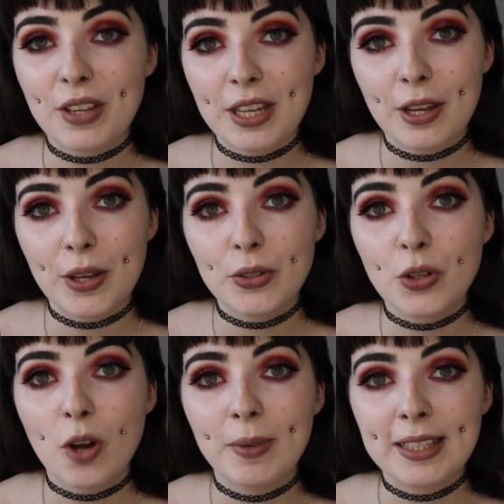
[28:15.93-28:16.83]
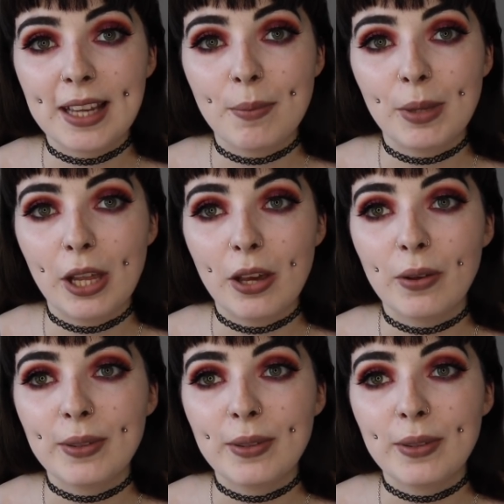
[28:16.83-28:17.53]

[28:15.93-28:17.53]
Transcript: video, comment down below.